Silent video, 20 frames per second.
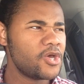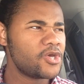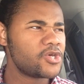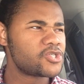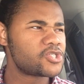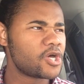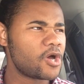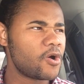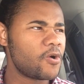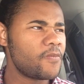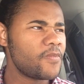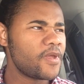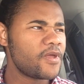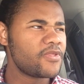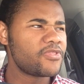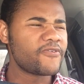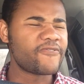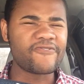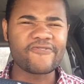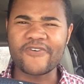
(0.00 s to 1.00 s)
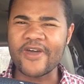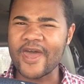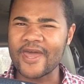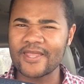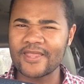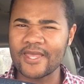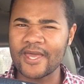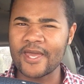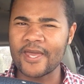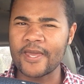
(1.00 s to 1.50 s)
So the
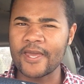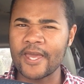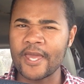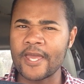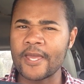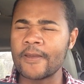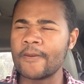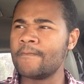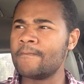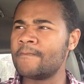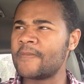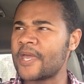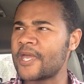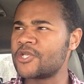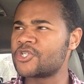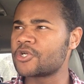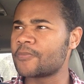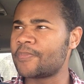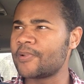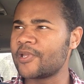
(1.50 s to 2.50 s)
fact that a major